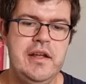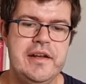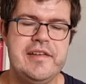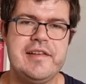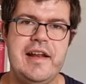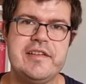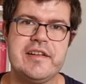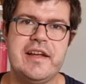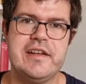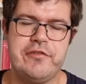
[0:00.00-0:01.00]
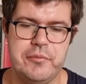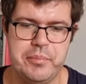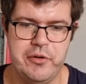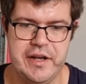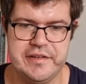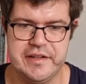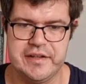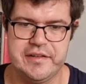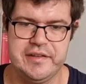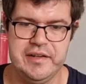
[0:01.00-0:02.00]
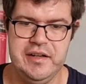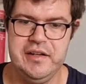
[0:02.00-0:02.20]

This is less the case for Poetics,